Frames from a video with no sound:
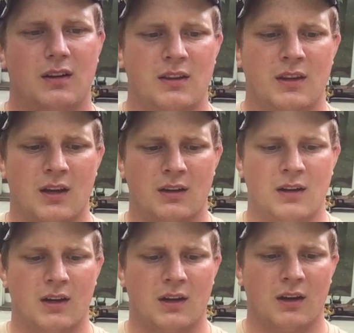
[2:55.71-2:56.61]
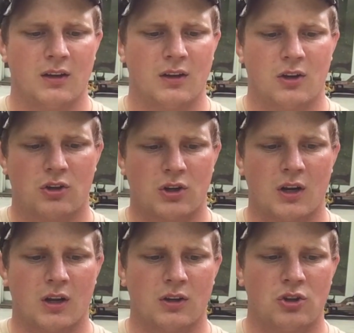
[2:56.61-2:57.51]
And then try
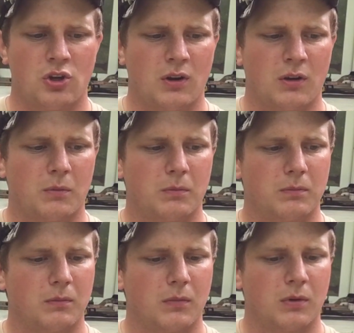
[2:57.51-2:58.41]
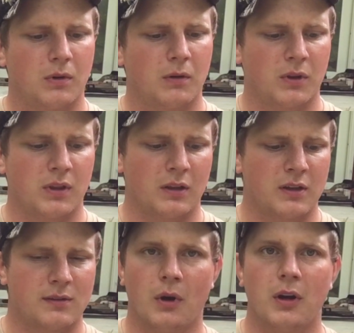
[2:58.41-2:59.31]
to shoot it with at
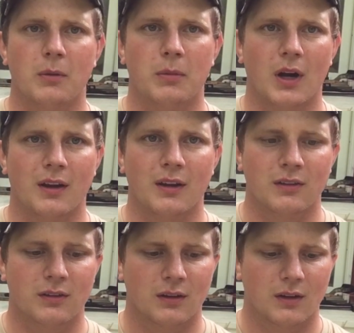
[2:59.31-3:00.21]
least one of the broadheads.